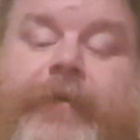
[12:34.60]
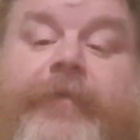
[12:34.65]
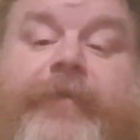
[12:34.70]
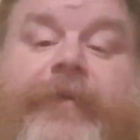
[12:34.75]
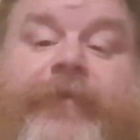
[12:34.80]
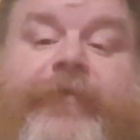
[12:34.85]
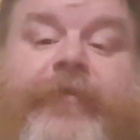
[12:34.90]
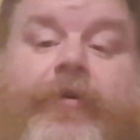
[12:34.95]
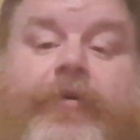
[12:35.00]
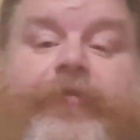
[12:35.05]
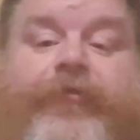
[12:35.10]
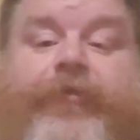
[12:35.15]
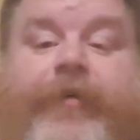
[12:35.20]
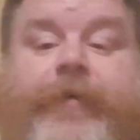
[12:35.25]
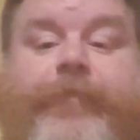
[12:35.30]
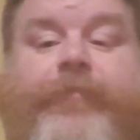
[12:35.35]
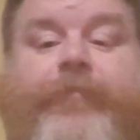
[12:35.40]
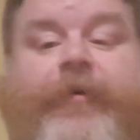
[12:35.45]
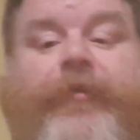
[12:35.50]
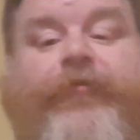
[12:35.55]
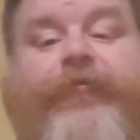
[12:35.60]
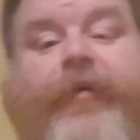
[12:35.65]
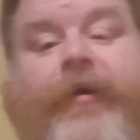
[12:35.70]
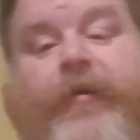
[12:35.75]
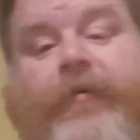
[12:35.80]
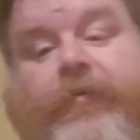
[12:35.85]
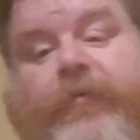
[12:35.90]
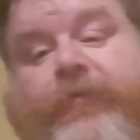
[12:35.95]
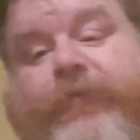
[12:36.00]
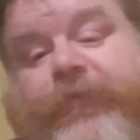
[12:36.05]
this country in
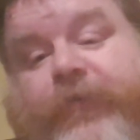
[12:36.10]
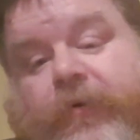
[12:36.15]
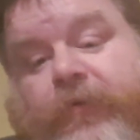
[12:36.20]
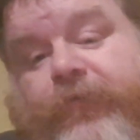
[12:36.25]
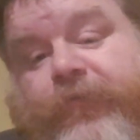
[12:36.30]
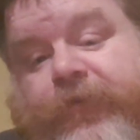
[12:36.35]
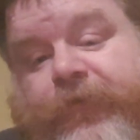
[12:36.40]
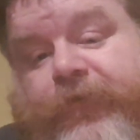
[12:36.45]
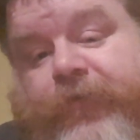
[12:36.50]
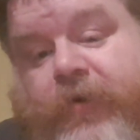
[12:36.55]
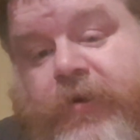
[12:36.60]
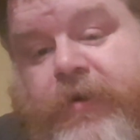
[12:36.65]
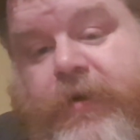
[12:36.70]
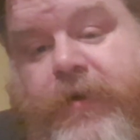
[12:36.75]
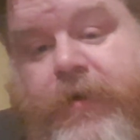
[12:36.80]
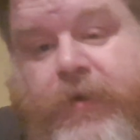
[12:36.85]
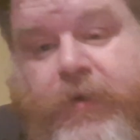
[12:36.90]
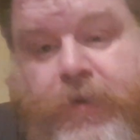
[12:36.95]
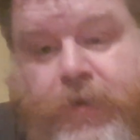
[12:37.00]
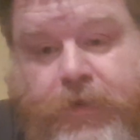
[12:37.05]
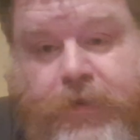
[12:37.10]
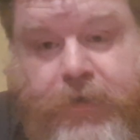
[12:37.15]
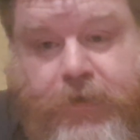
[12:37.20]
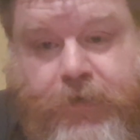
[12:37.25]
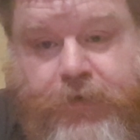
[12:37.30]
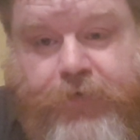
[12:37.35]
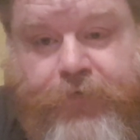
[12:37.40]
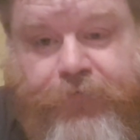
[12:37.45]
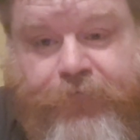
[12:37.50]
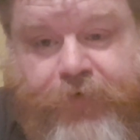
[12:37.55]
general. So just look,
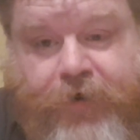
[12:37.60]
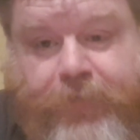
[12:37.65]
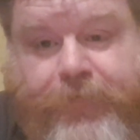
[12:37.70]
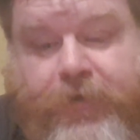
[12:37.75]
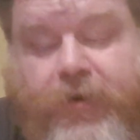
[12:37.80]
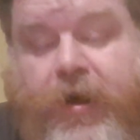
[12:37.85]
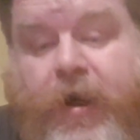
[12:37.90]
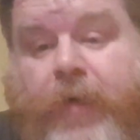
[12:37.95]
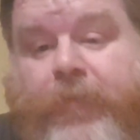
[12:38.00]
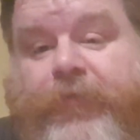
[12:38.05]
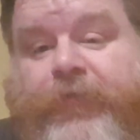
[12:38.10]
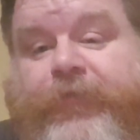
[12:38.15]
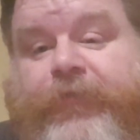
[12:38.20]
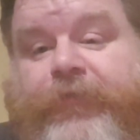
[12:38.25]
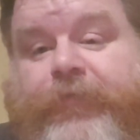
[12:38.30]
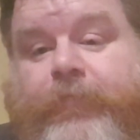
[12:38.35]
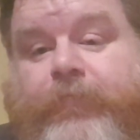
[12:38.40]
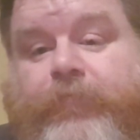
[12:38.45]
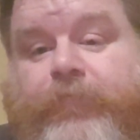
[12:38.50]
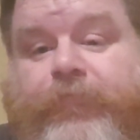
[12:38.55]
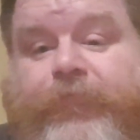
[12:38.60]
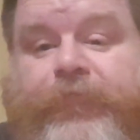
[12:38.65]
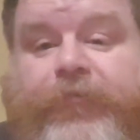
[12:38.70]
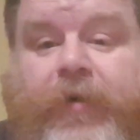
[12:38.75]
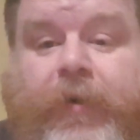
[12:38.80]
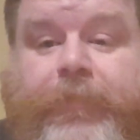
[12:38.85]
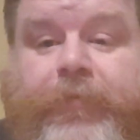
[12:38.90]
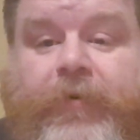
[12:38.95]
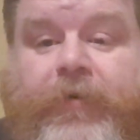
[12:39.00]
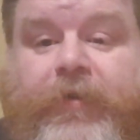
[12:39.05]
drop your comments,
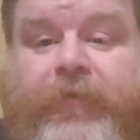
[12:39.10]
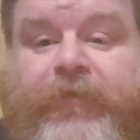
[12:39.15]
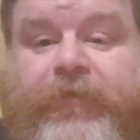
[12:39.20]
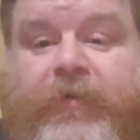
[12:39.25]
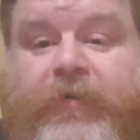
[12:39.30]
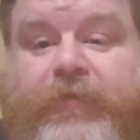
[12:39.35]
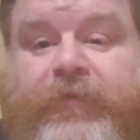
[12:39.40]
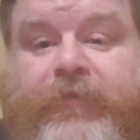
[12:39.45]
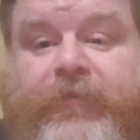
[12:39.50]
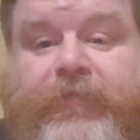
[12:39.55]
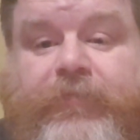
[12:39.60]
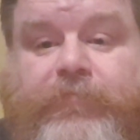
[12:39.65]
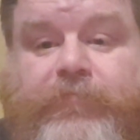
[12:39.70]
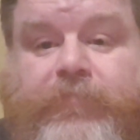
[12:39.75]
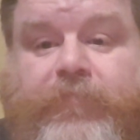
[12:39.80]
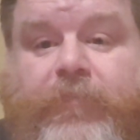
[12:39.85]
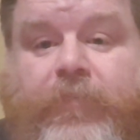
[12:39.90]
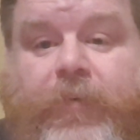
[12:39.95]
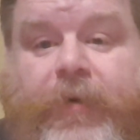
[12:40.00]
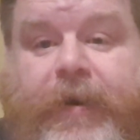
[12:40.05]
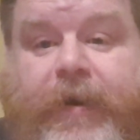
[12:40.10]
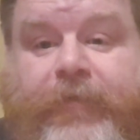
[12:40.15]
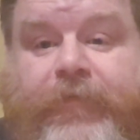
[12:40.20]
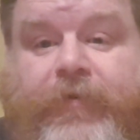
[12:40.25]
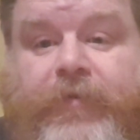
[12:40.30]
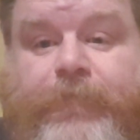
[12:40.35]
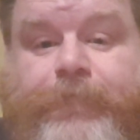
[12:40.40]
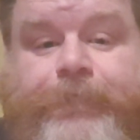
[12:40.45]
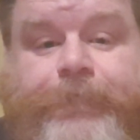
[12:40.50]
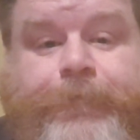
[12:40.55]
drop your insults,
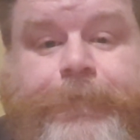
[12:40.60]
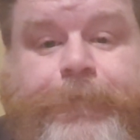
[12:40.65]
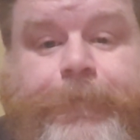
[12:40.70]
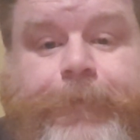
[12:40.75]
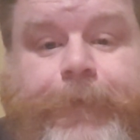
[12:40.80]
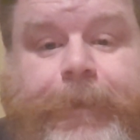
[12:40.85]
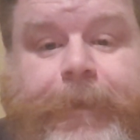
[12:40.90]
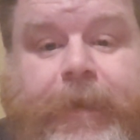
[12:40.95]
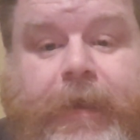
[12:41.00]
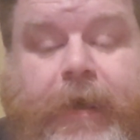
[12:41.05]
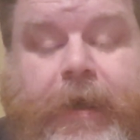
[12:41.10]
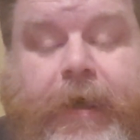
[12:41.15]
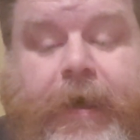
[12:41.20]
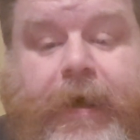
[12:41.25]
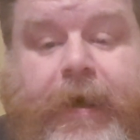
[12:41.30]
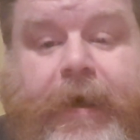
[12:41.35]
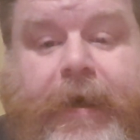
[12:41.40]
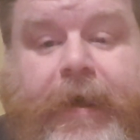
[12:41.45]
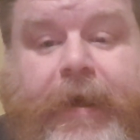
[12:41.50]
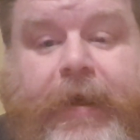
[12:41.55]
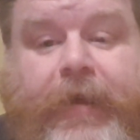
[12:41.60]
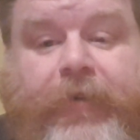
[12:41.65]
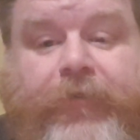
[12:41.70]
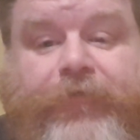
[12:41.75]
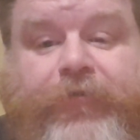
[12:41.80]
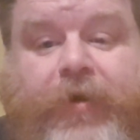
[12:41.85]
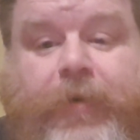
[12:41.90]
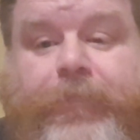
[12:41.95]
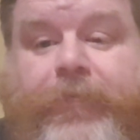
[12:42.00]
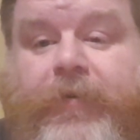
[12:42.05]
whatever,
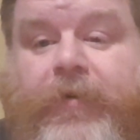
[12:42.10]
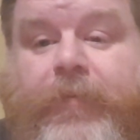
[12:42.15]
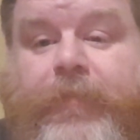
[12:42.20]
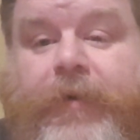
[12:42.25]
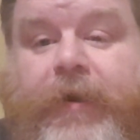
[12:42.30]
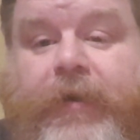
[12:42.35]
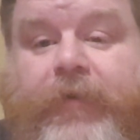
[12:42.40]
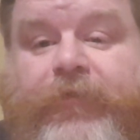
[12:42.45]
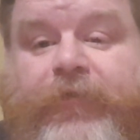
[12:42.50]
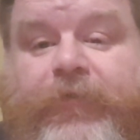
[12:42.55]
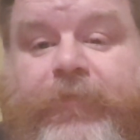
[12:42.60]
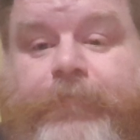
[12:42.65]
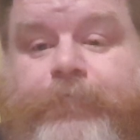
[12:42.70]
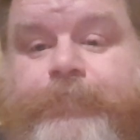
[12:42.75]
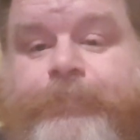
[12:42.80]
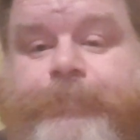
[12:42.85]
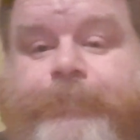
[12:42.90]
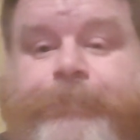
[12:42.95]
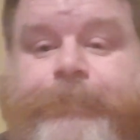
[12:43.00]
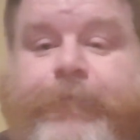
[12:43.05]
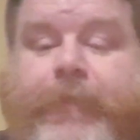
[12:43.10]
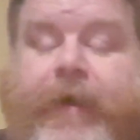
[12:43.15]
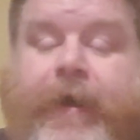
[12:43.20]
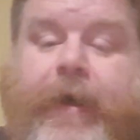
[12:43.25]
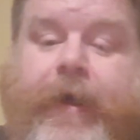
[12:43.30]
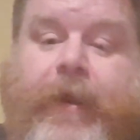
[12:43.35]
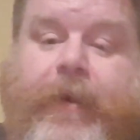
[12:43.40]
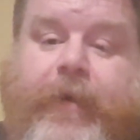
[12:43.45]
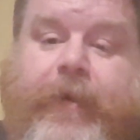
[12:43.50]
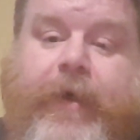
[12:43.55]
drop your debates,
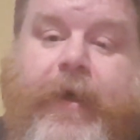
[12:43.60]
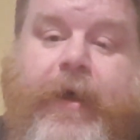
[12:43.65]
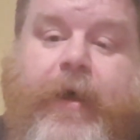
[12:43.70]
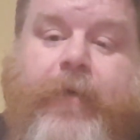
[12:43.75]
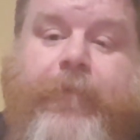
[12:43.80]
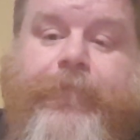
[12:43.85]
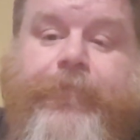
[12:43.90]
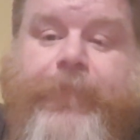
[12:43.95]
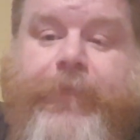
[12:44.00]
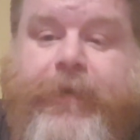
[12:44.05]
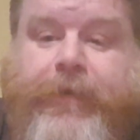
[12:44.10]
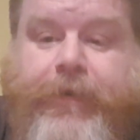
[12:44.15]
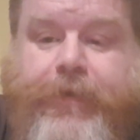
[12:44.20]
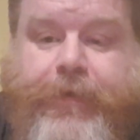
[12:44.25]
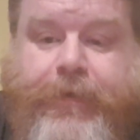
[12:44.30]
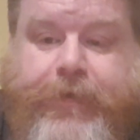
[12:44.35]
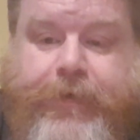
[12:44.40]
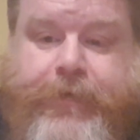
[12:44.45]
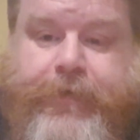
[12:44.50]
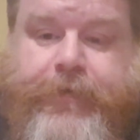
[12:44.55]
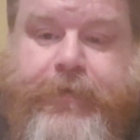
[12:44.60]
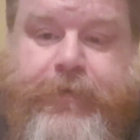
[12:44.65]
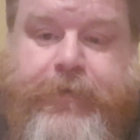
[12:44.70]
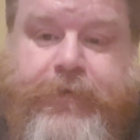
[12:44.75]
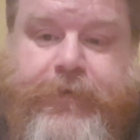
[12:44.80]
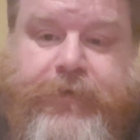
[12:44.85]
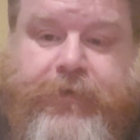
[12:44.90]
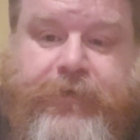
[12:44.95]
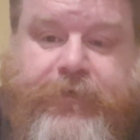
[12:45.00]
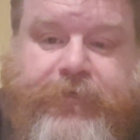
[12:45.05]
and
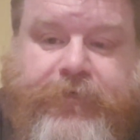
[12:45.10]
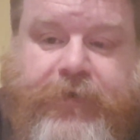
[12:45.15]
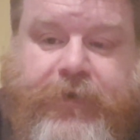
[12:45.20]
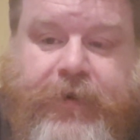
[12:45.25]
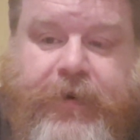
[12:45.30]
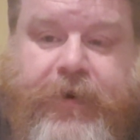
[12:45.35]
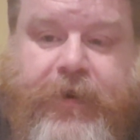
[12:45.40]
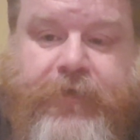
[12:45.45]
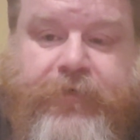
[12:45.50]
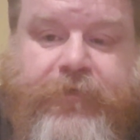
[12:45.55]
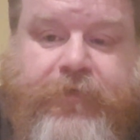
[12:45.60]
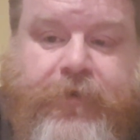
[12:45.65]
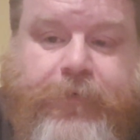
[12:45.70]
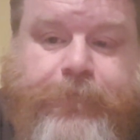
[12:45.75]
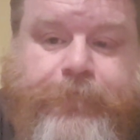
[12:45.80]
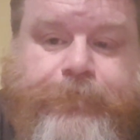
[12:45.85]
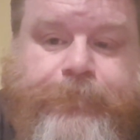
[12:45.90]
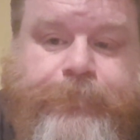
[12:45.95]
I'll see you next time.